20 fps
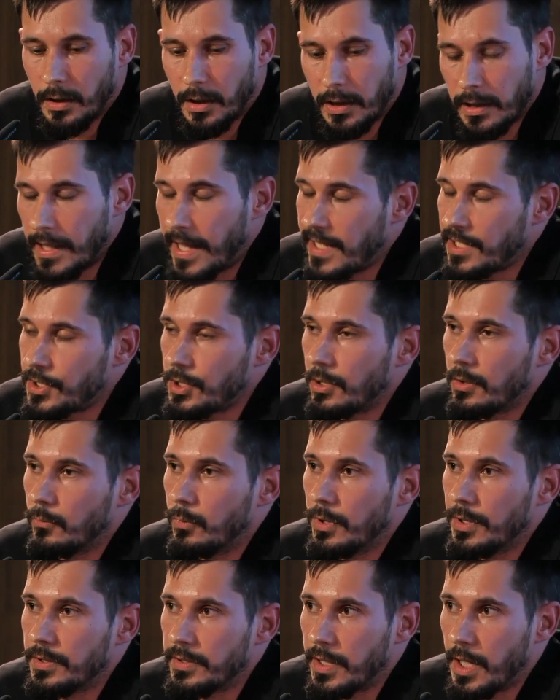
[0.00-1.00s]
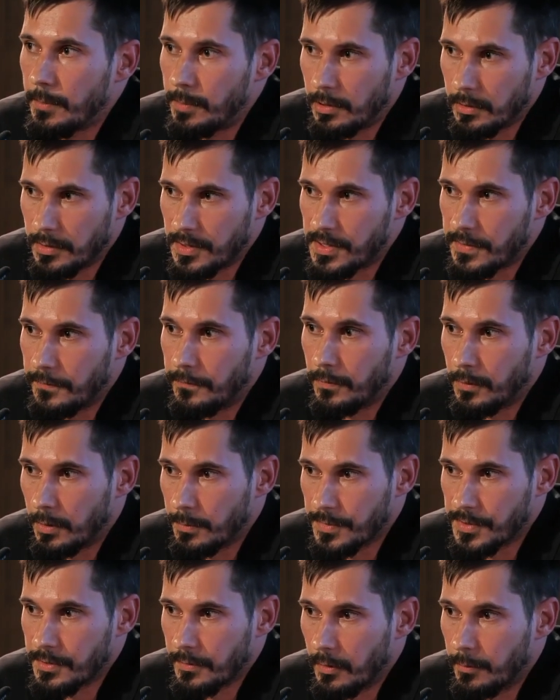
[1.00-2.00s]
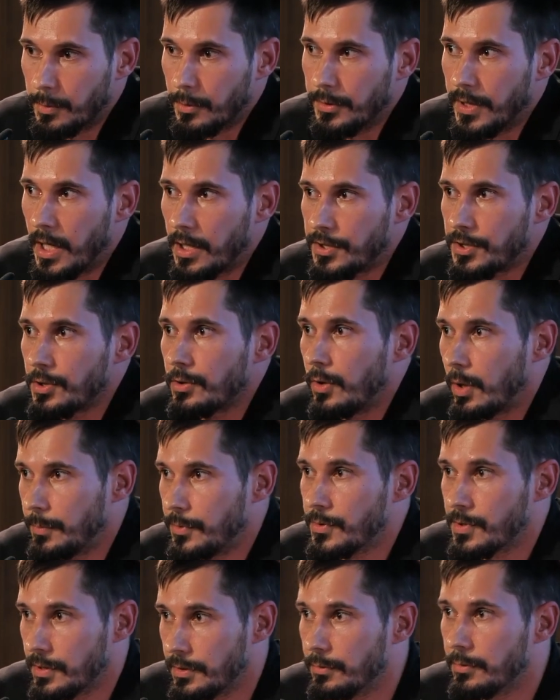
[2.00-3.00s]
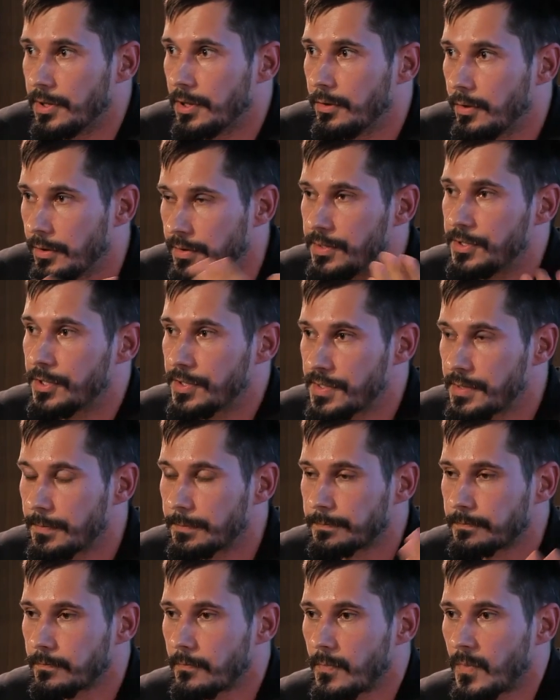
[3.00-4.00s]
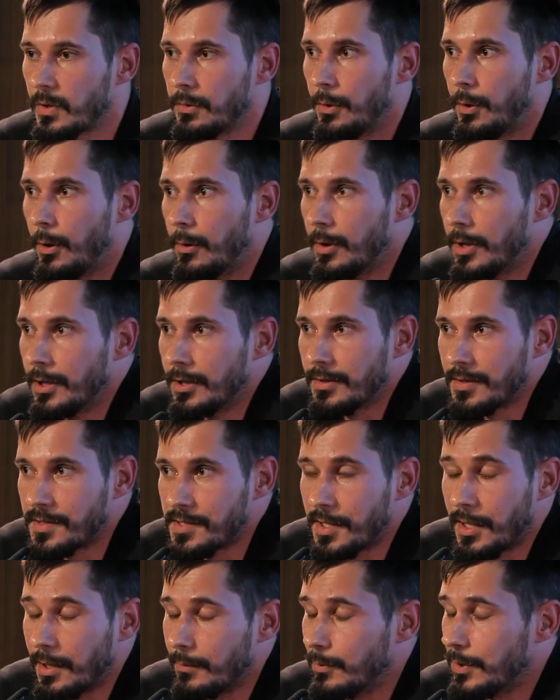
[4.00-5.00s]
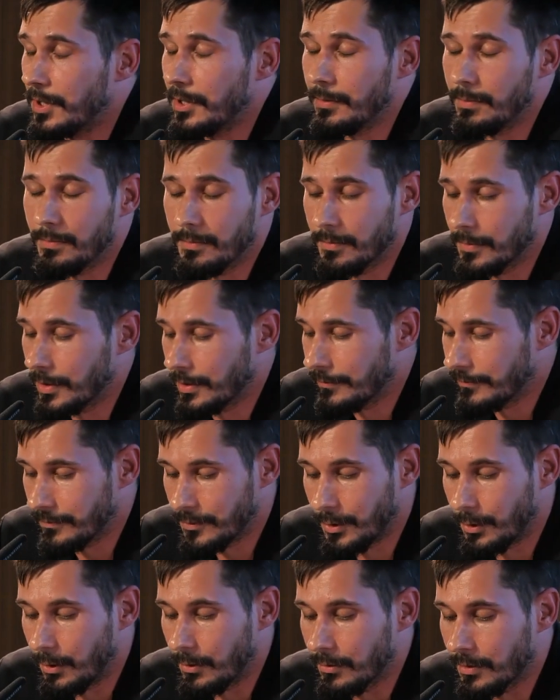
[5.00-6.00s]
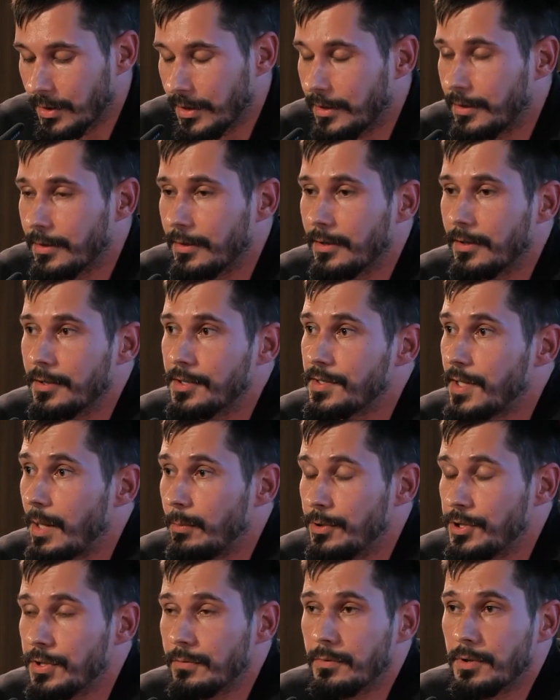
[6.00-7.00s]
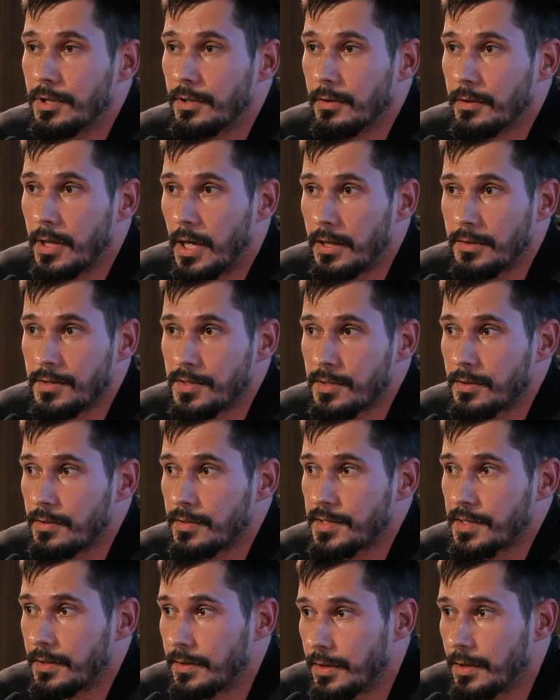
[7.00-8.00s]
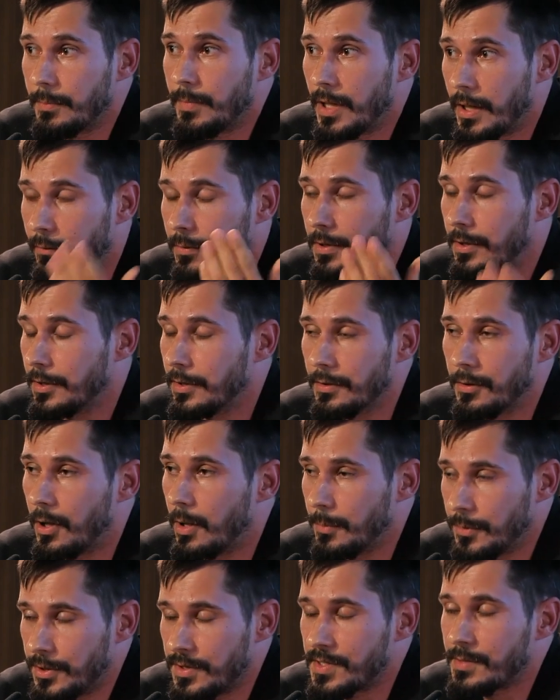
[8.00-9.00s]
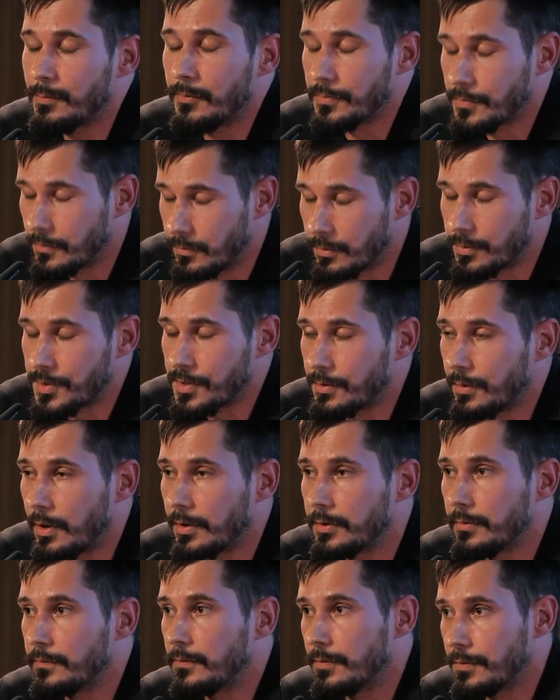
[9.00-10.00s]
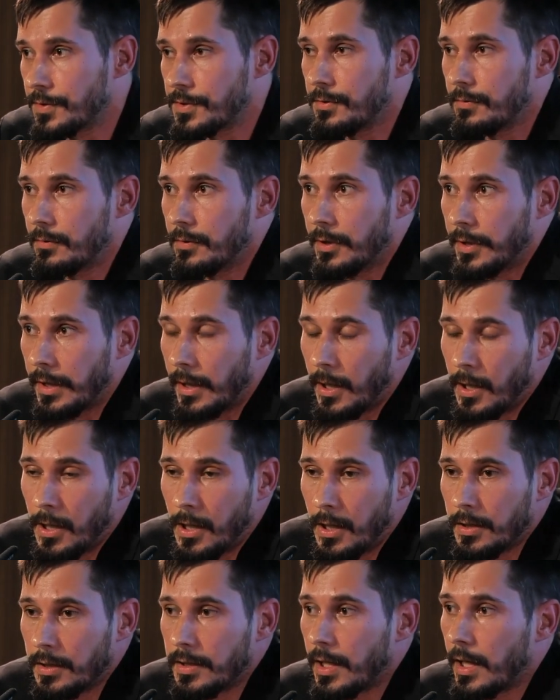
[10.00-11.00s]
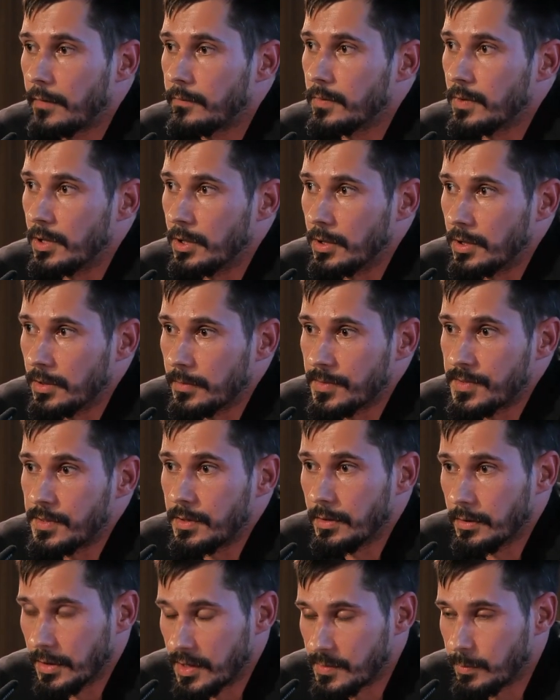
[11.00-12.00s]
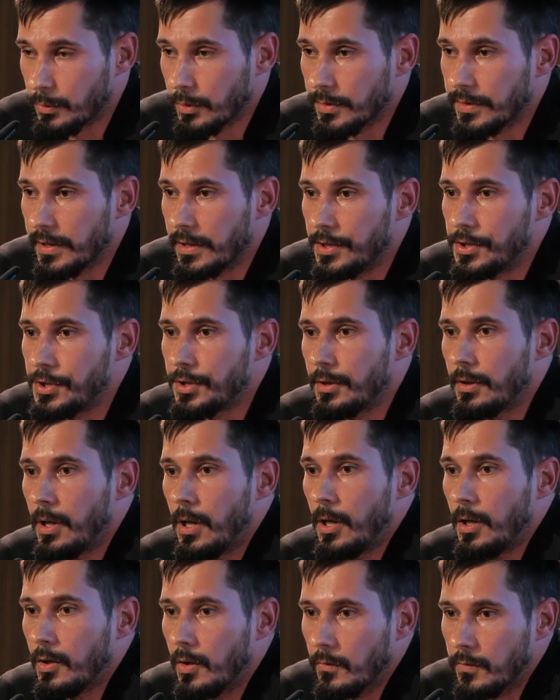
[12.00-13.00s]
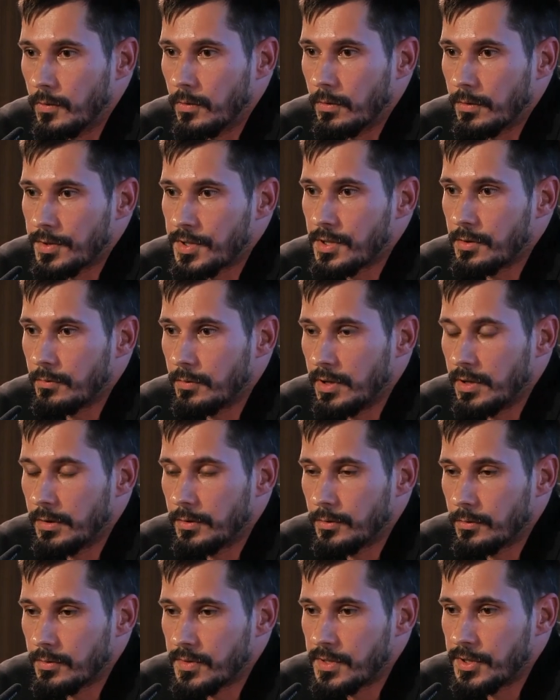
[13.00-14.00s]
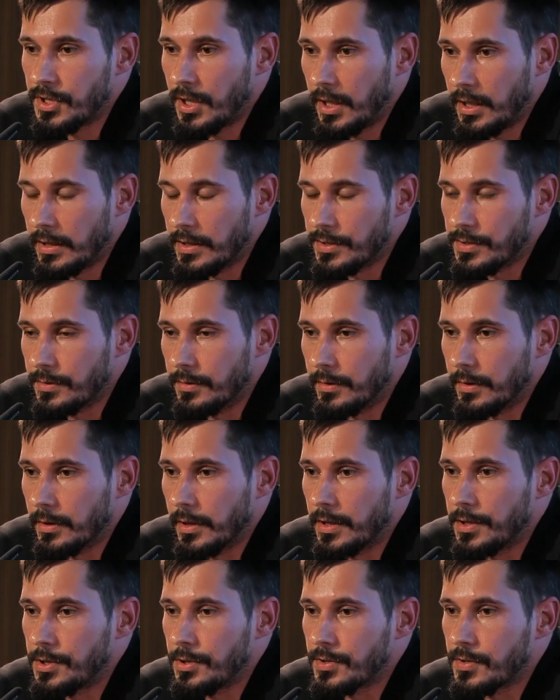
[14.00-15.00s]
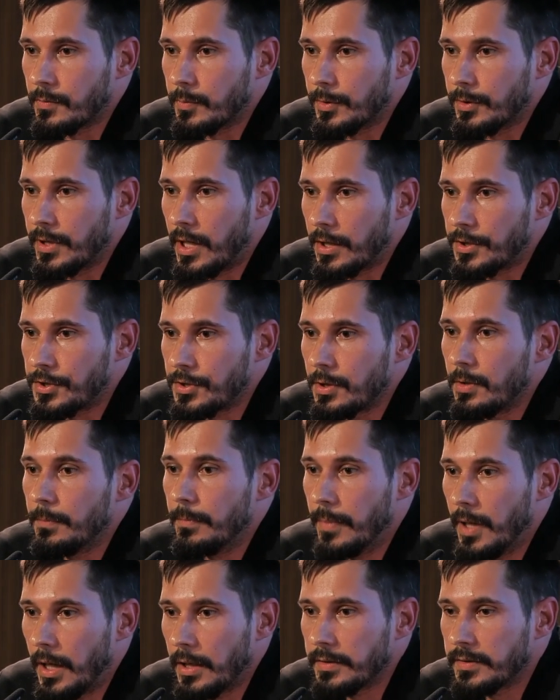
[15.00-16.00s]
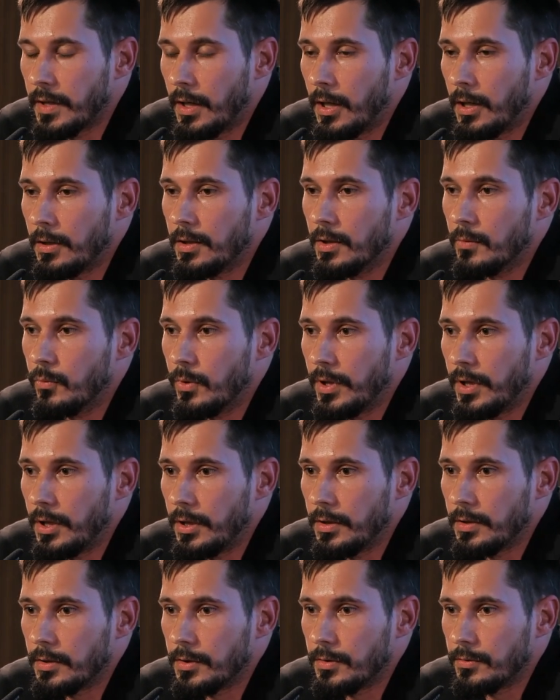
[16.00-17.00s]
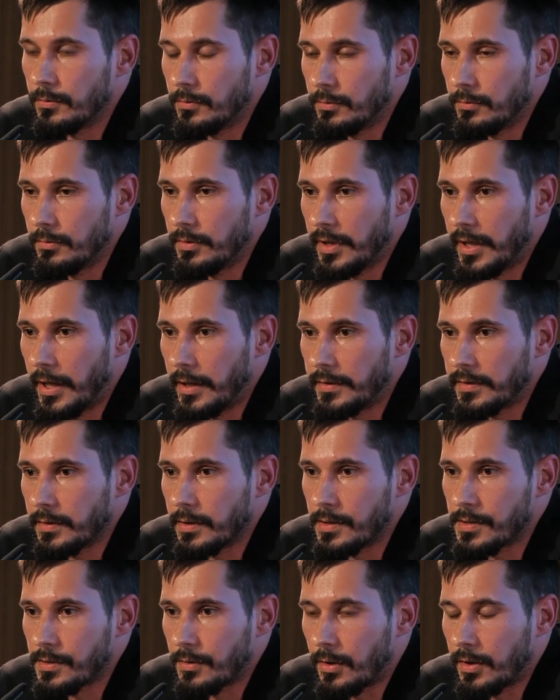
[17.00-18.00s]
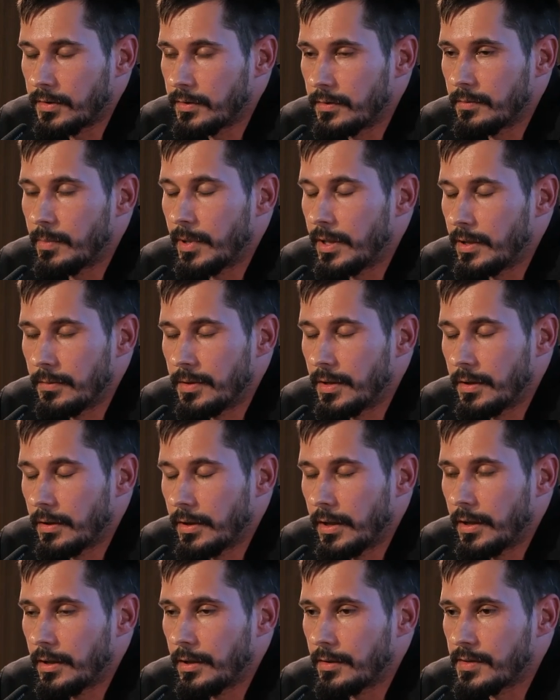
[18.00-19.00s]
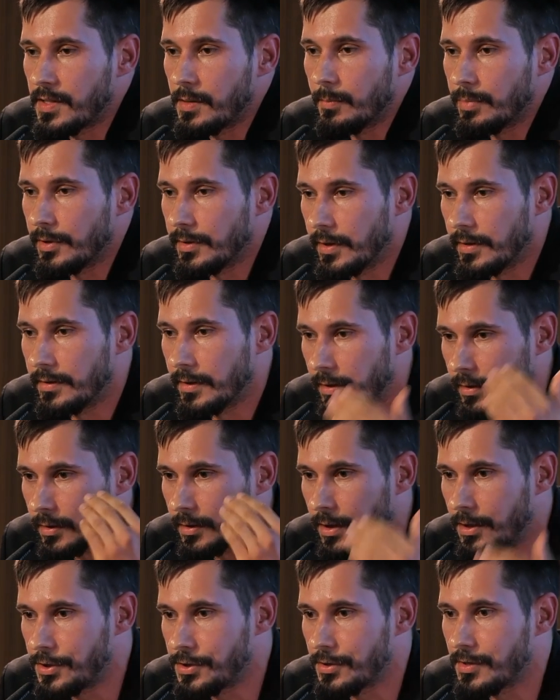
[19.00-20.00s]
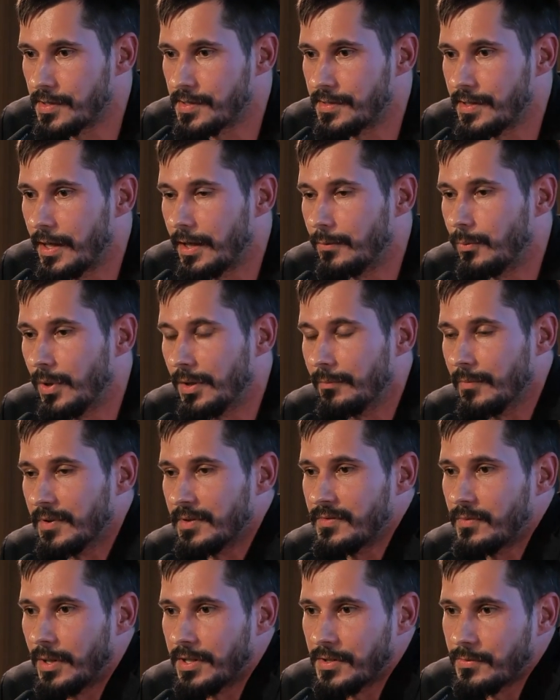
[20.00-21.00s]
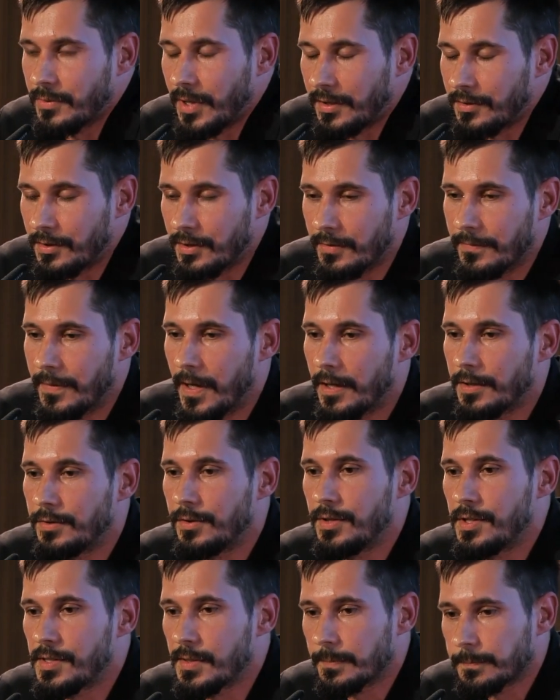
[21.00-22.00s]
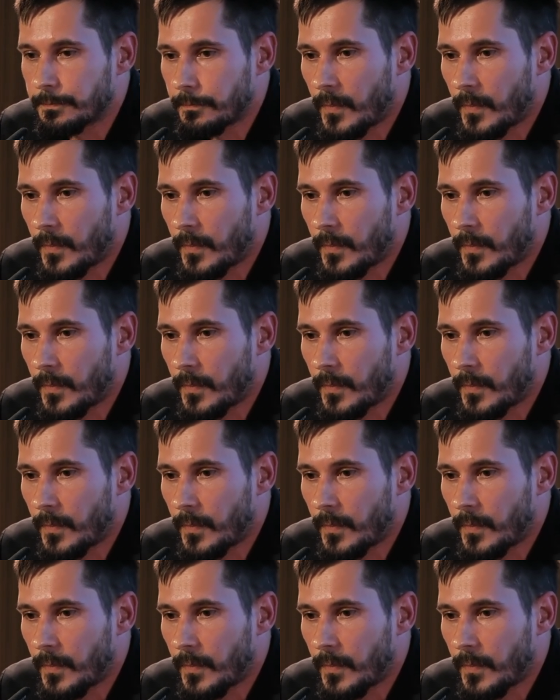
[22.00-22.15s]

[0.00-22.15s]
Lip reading: clashing with capitalist forms of production. Obviously, you cannot just, you know, say we, you know, like establish the worker councils and thereby we are in communism. Of course not. Of course you're going to have still exploitation. Of course you need to change the relations of production, but the way you do that is not by declaring simply that alienation is dead once we enter the factories,